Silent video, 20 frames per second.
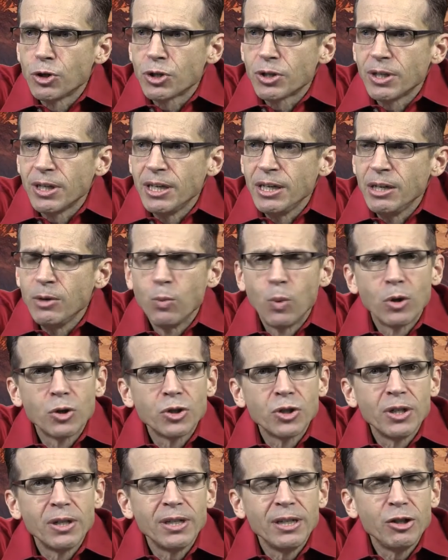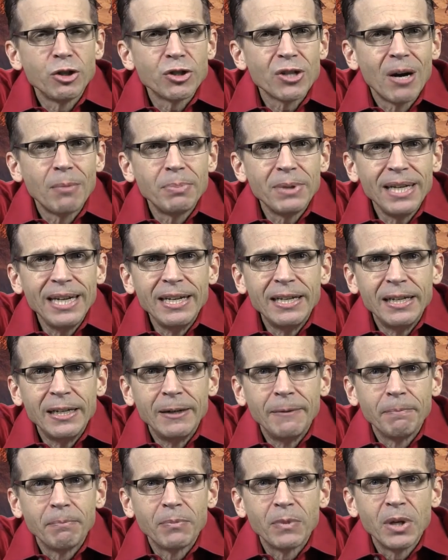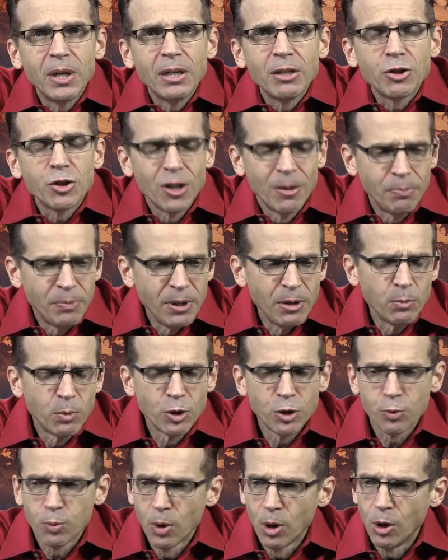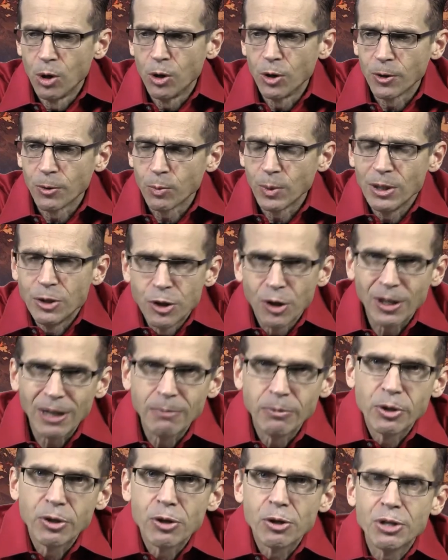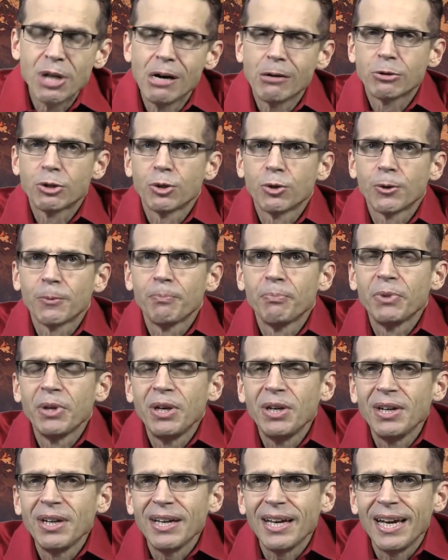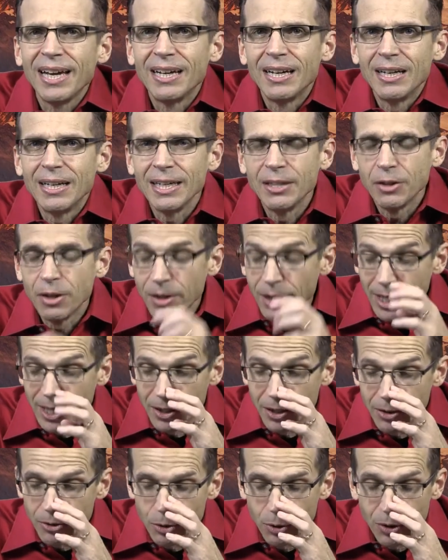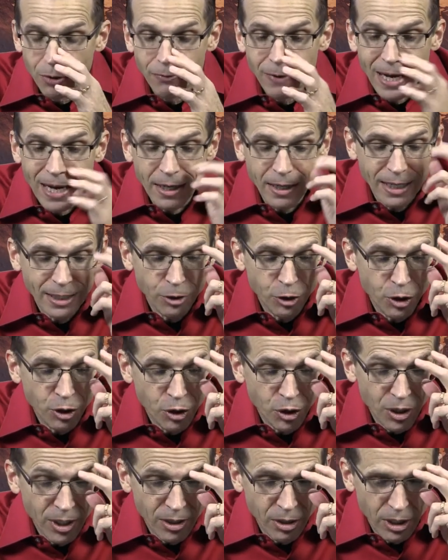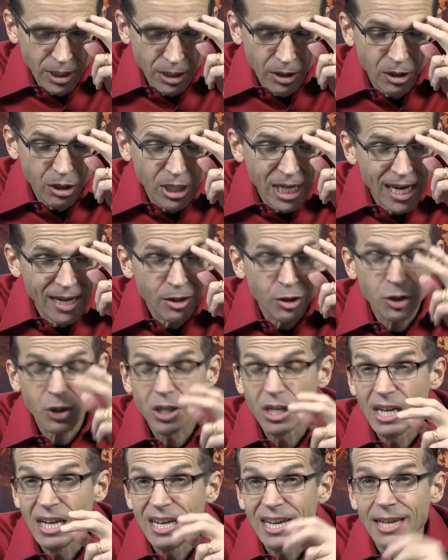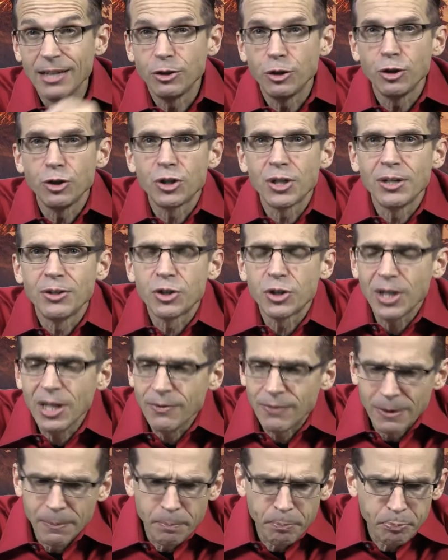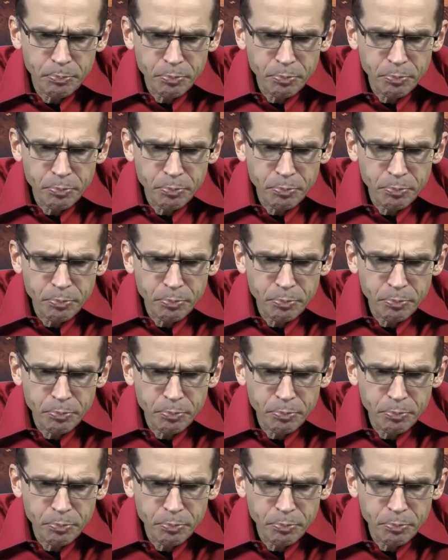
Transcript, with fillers: he wasn't he stopped eating. Something was wrong. We took him to the doctor uh, and the, and to the vet and she did the test and she said, "Steven,